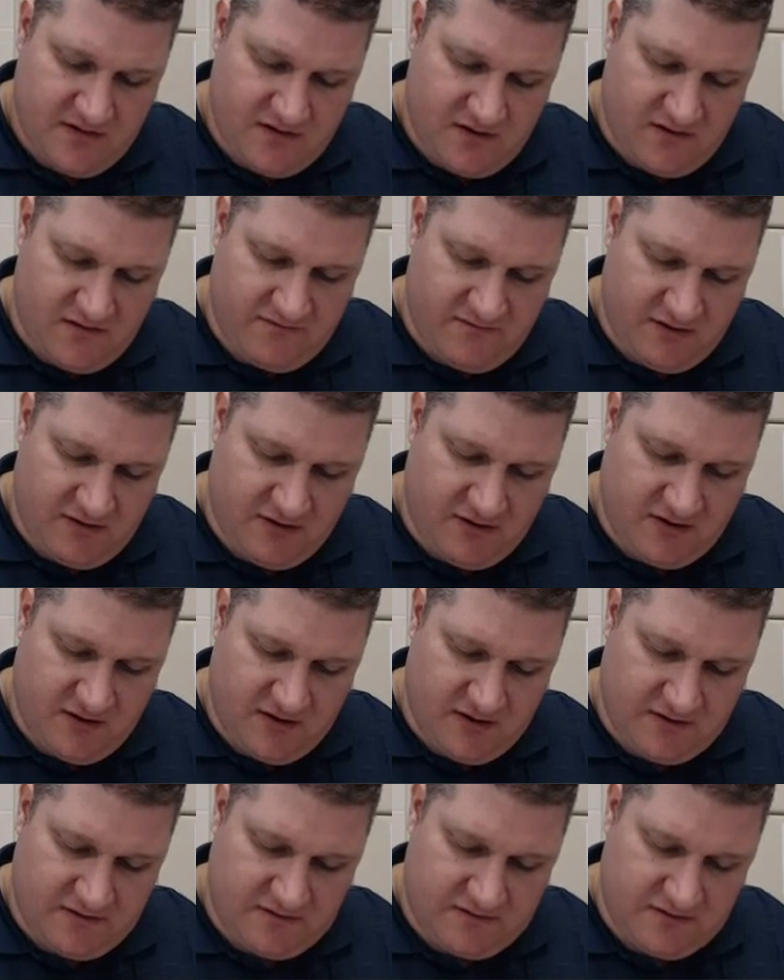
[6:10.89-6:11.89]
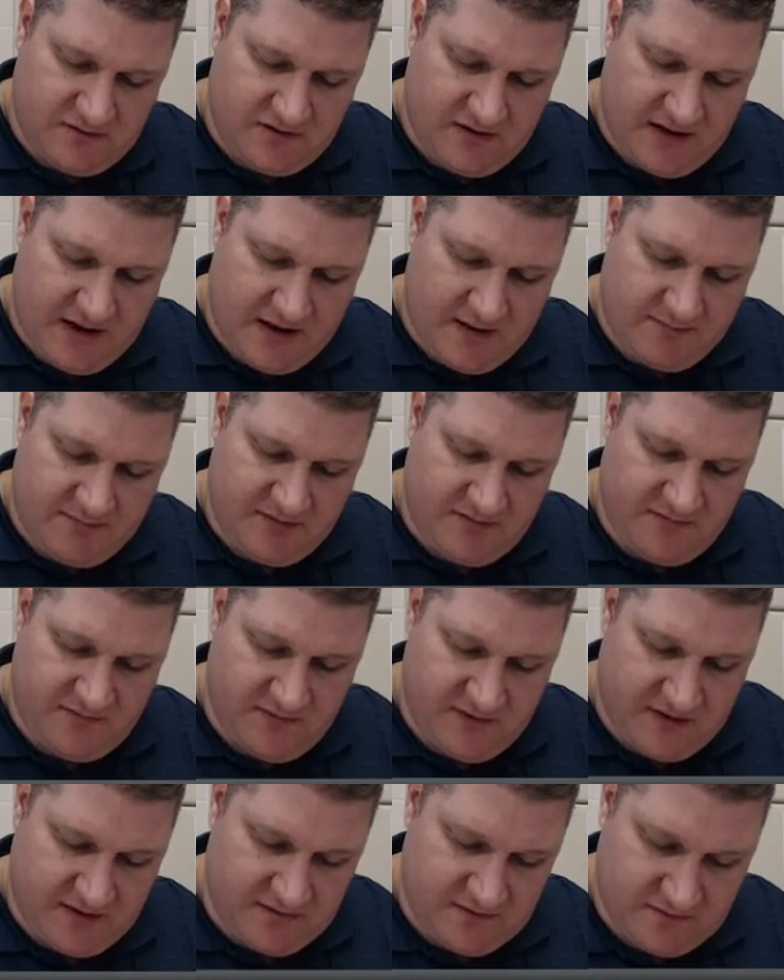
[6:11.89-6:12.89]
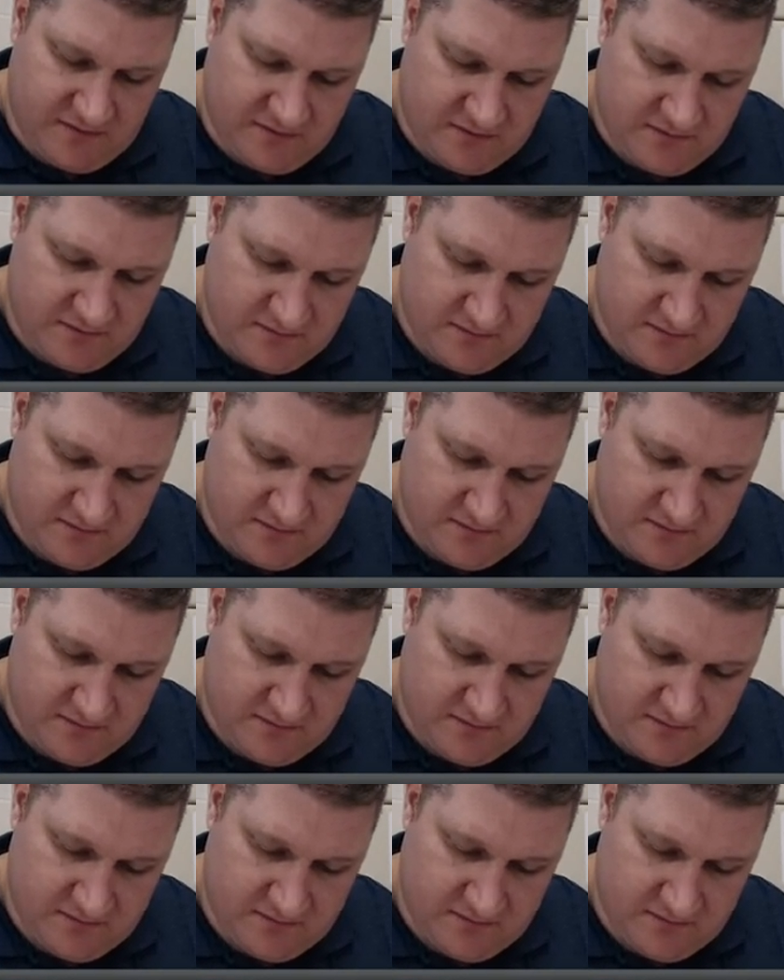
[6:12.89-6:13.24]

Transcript: a very nice little happy face.